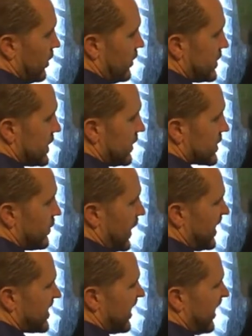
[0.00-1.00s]
losing
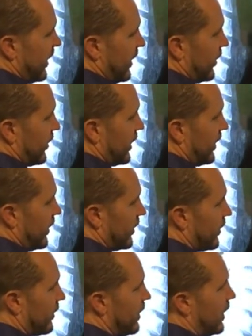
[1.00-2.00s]
spacing here and
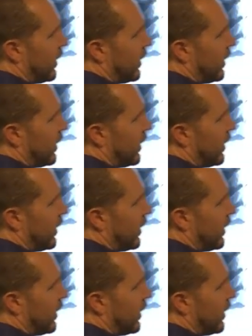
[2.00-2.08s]
here.